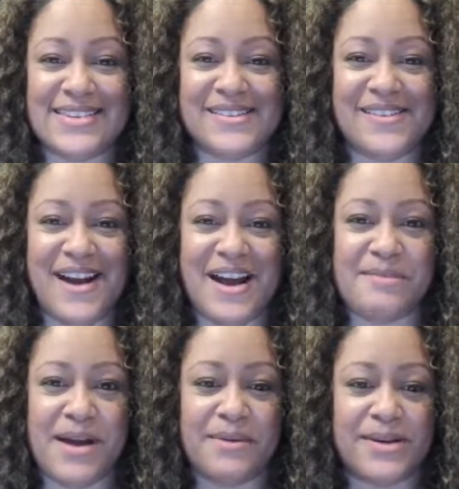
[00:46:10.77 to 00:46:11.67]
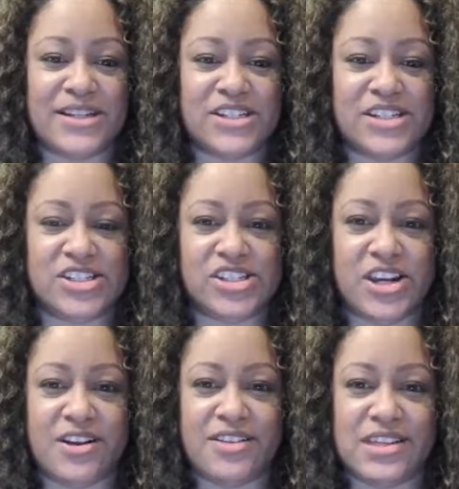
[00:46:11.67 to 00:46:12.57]
So I wanted to
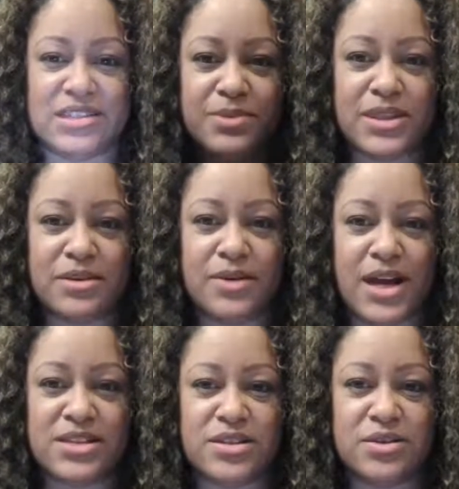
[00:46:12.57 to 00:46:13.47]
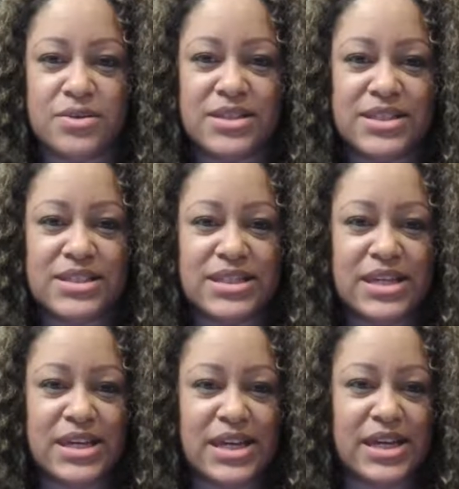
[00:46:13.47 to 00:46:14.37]
share this with you guys so you could
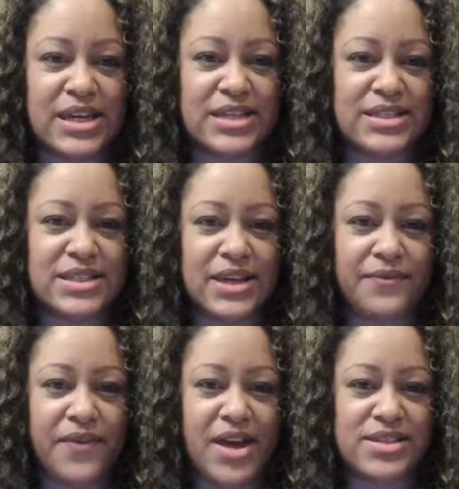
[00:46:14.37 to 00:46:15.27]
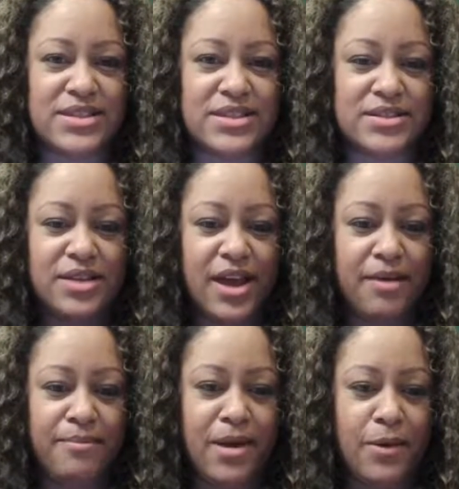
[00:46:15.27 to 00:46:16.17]
see it if I still
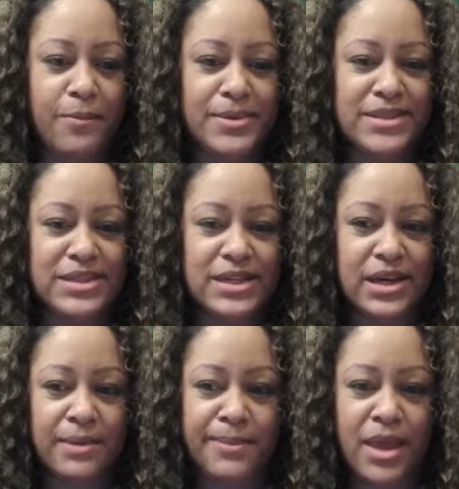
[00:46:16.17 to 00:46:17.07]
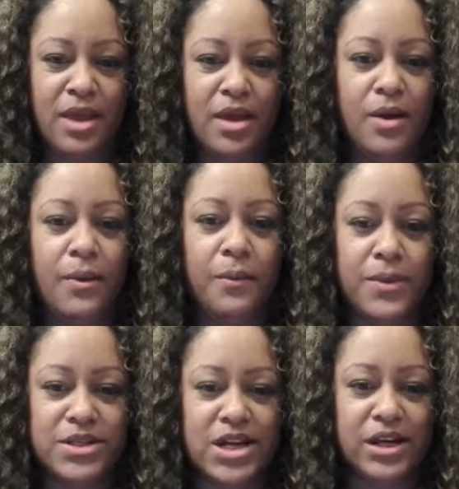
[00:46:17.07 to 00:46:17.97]
have my OpenSea up,
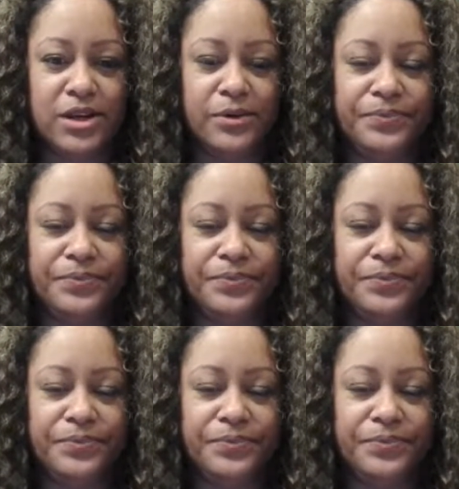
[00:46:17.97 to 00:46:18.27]
which I do.